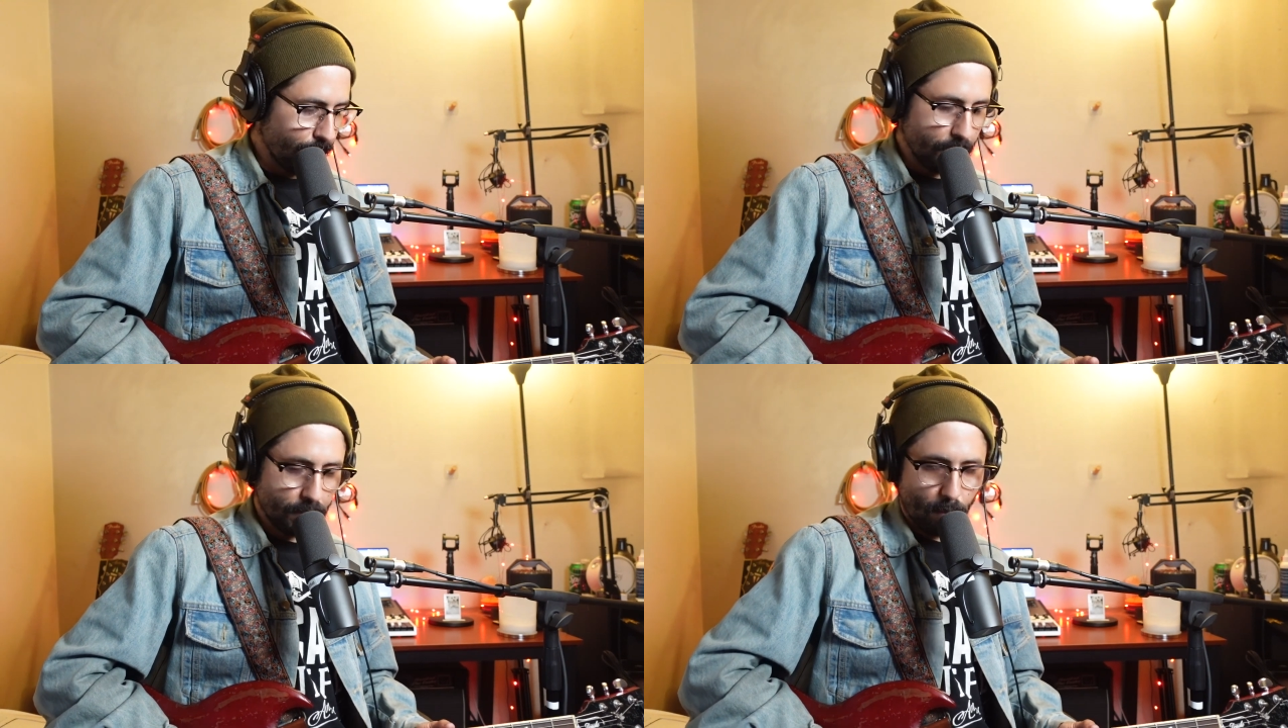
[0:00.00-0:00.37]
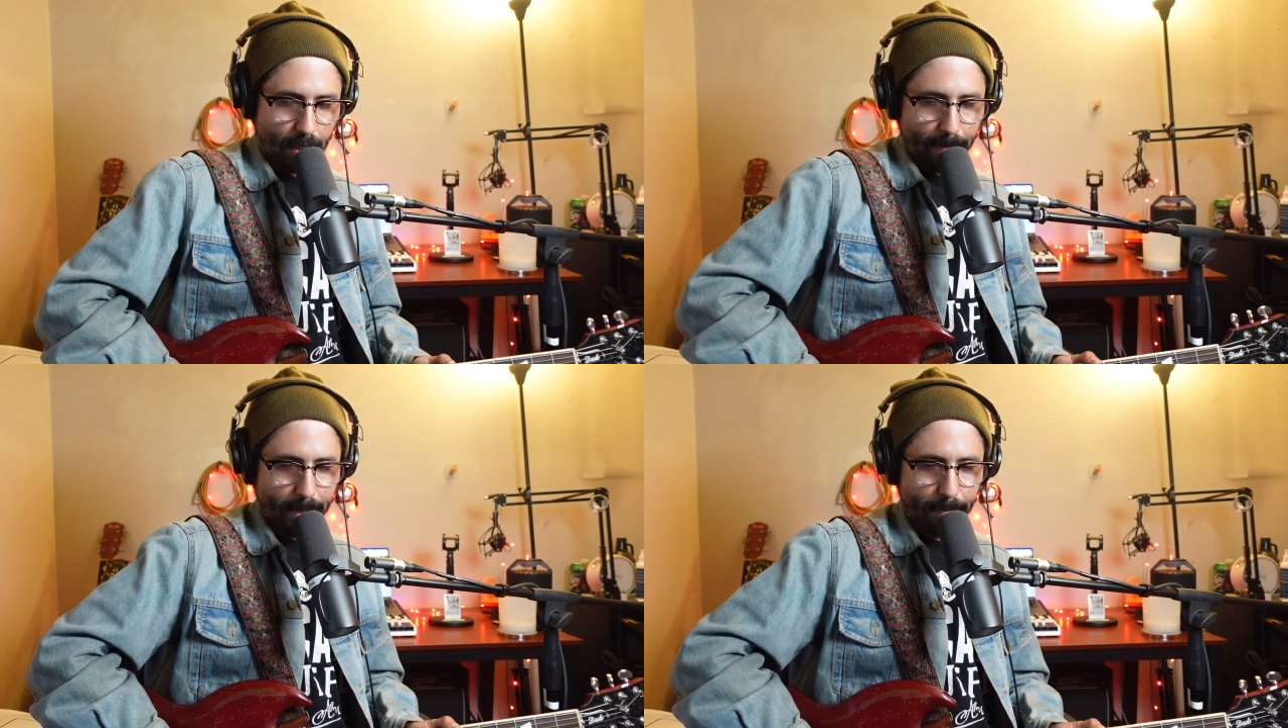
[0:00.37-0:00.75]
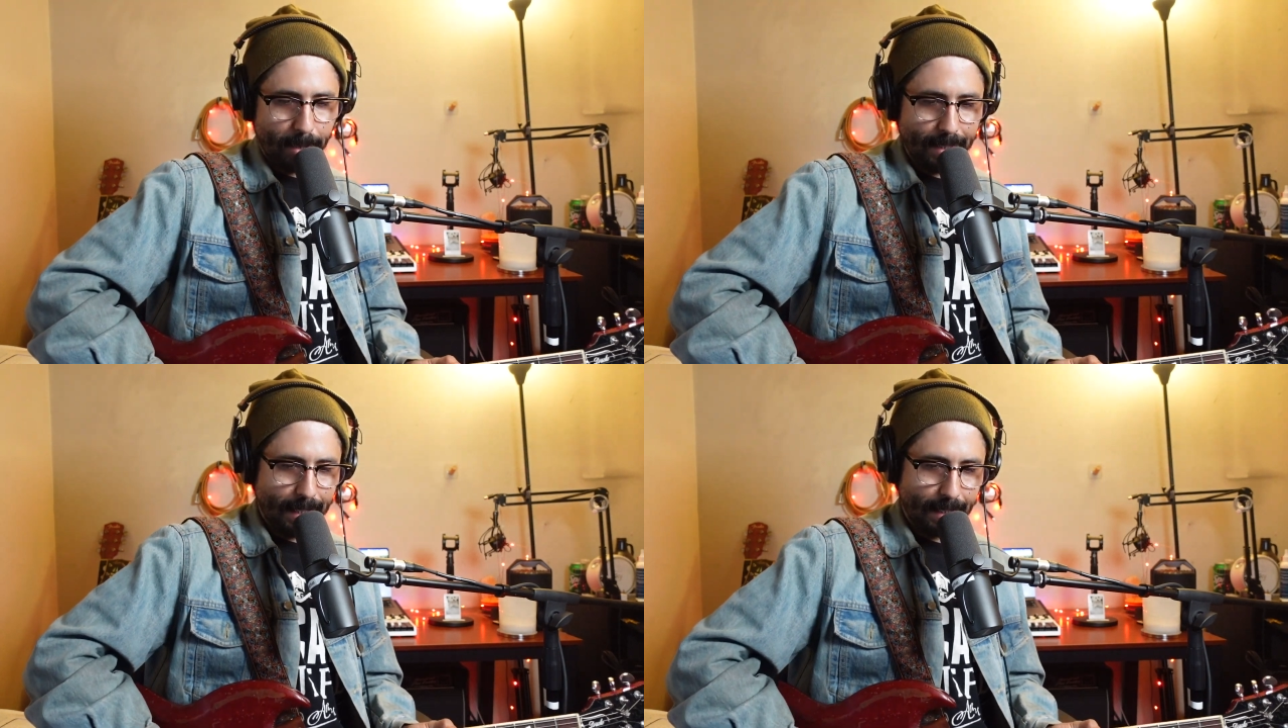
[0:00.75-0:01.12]
So what I mean
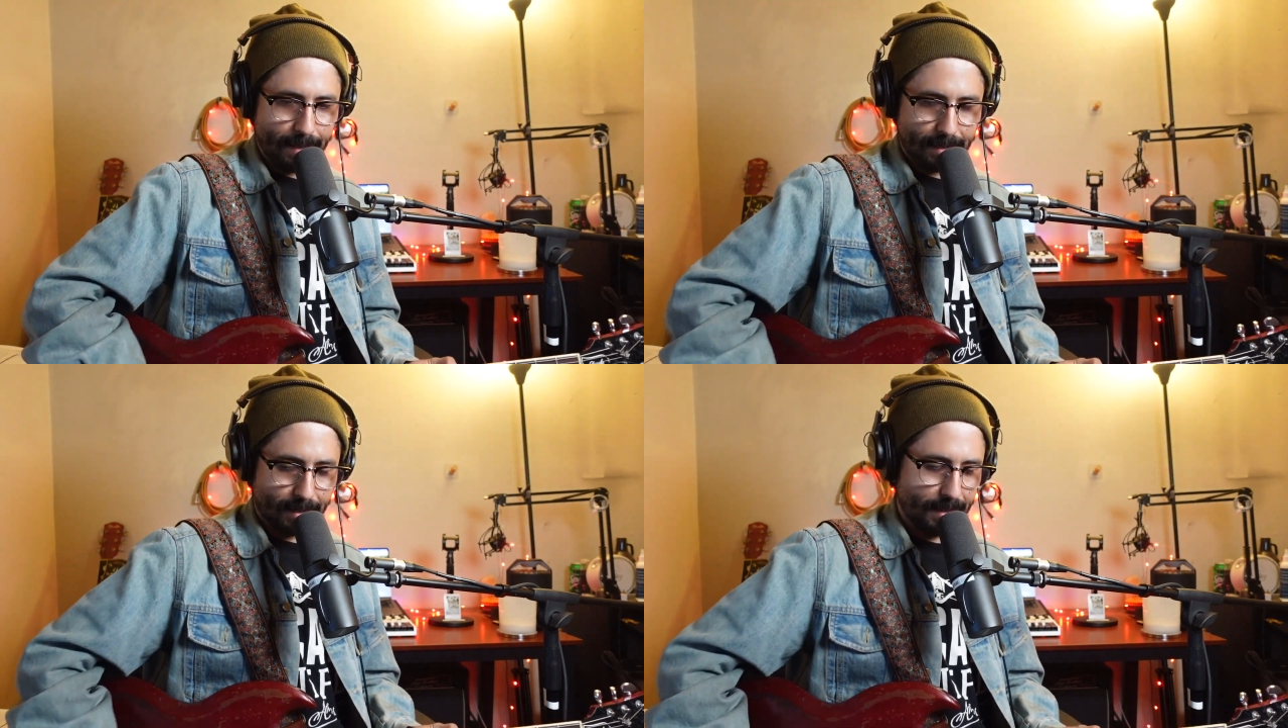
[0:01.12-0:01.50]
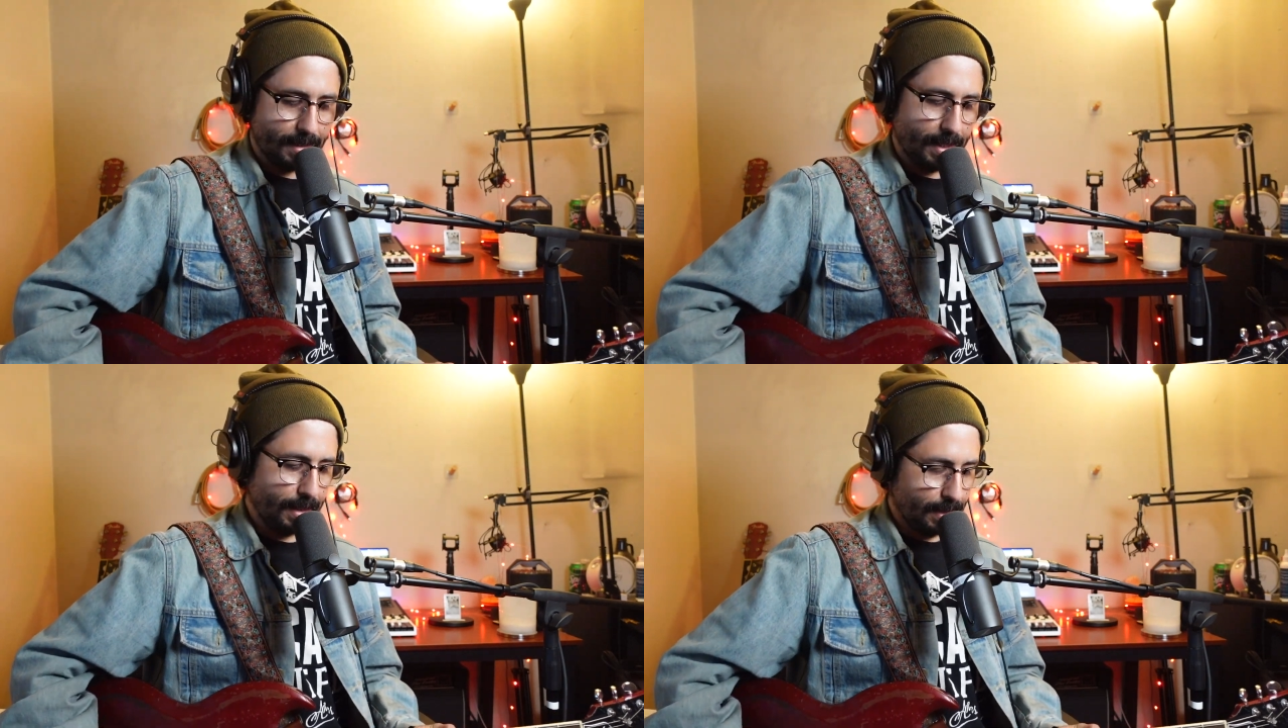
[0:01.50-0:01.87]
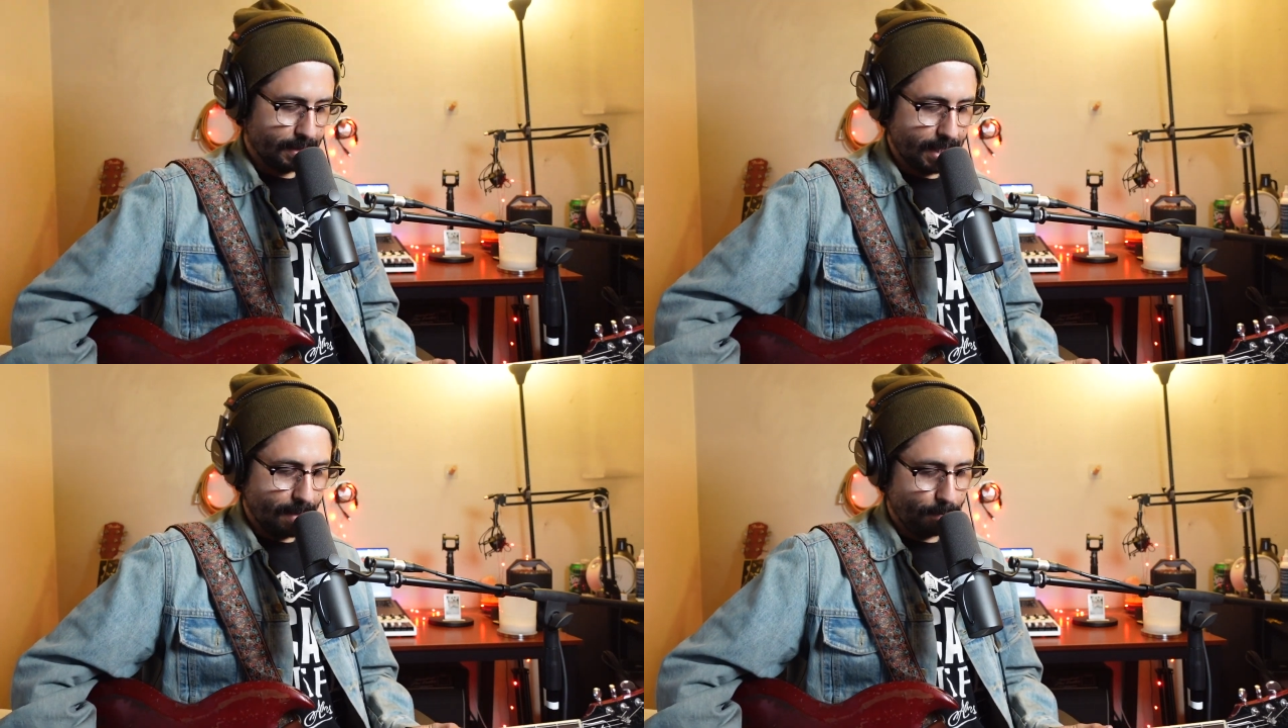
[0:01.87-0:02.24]
by that is, let's take an
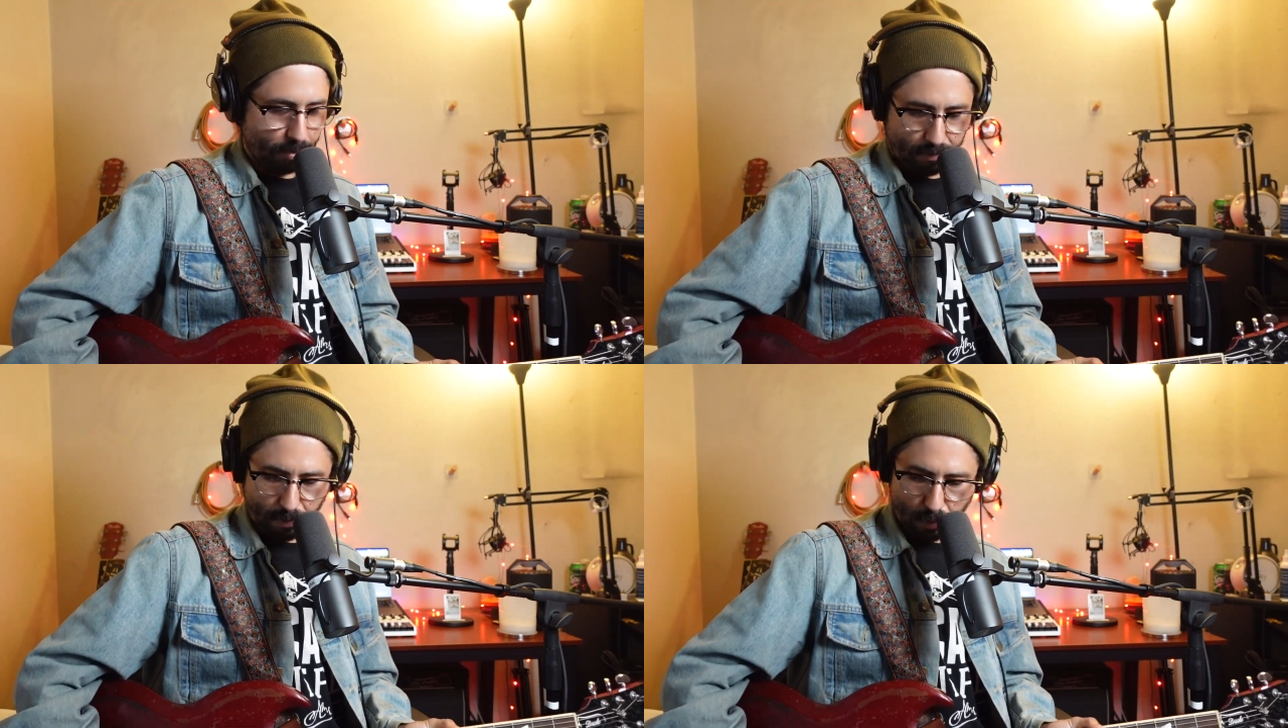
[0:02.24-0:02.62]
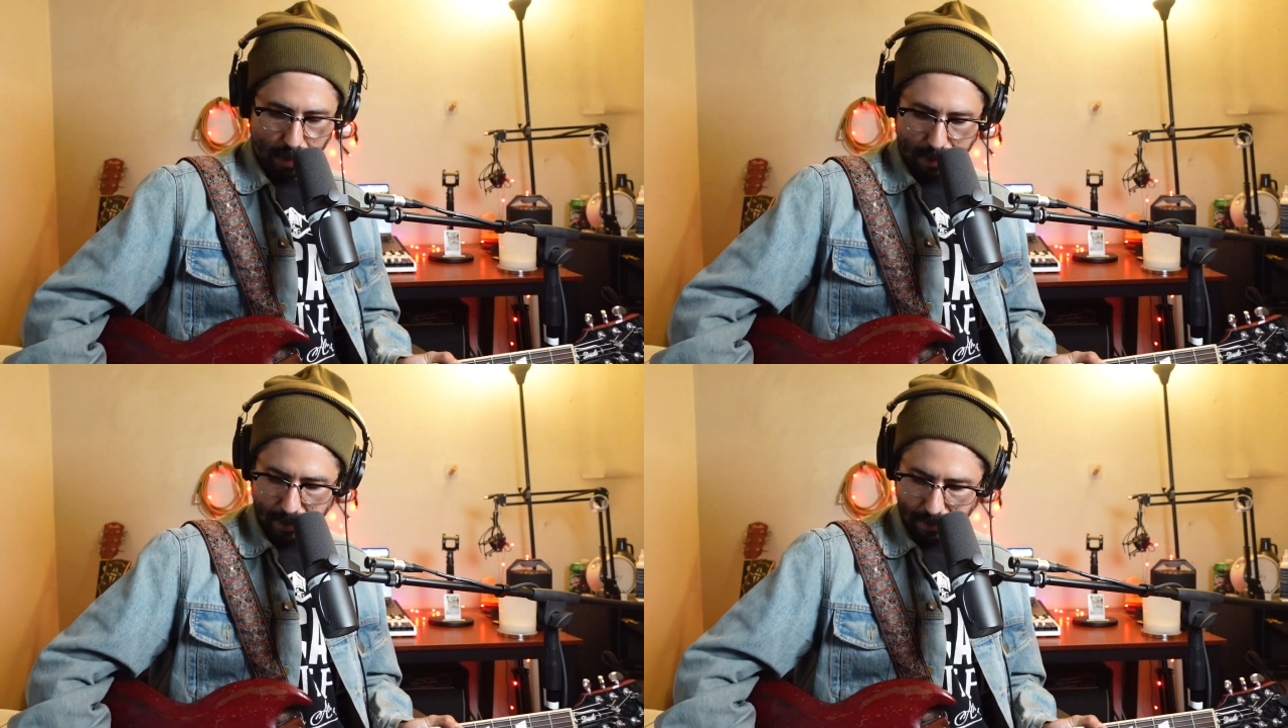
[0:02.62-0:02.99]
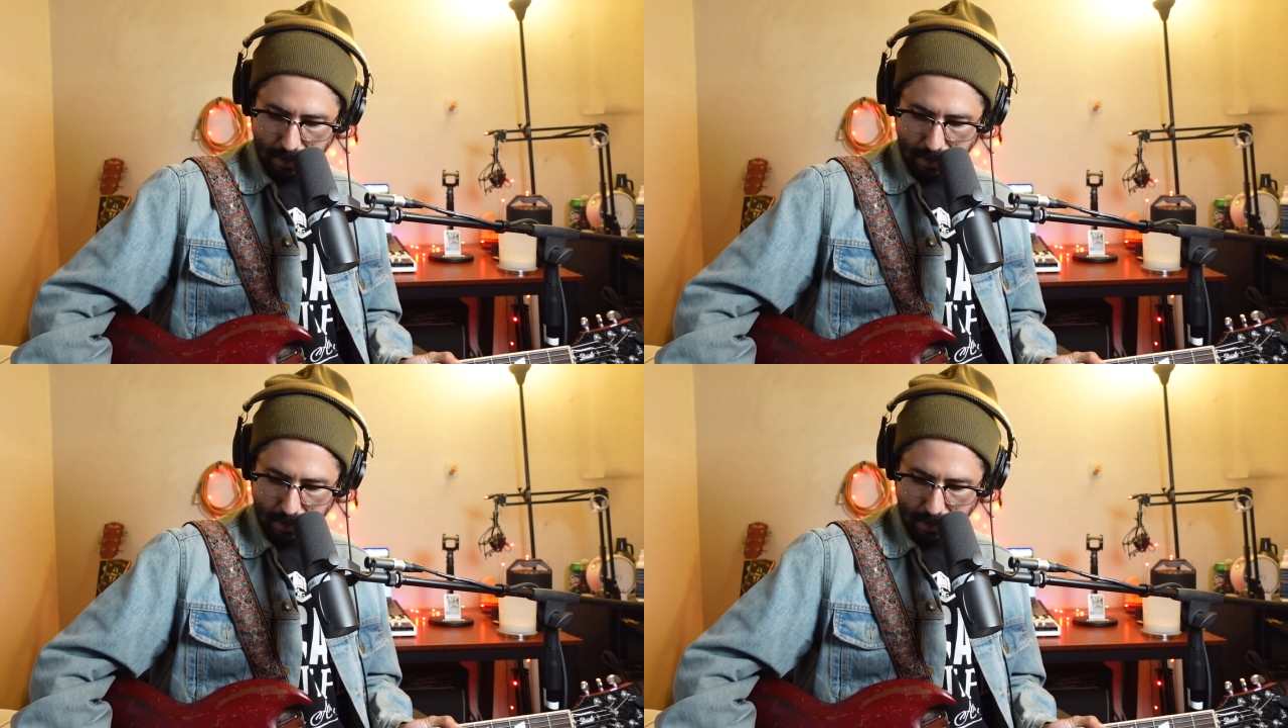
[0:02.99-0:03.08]
example of a run like